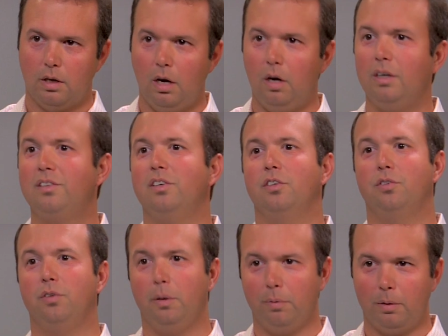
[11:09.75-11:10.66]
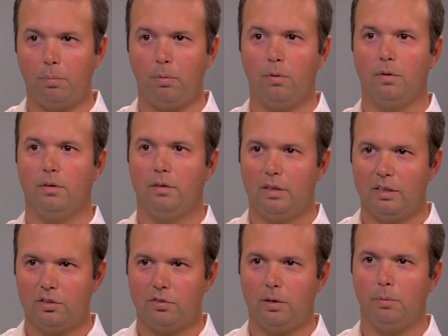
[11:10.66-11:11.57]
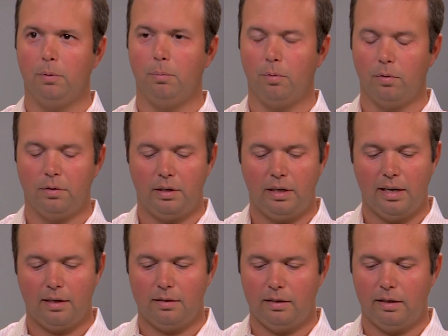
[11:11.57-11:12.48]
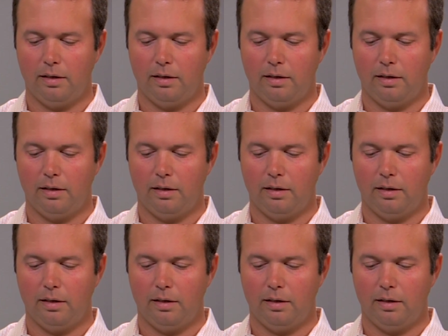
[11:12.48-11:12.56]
Oh, it's extremely important. Extremely important. Yeah, you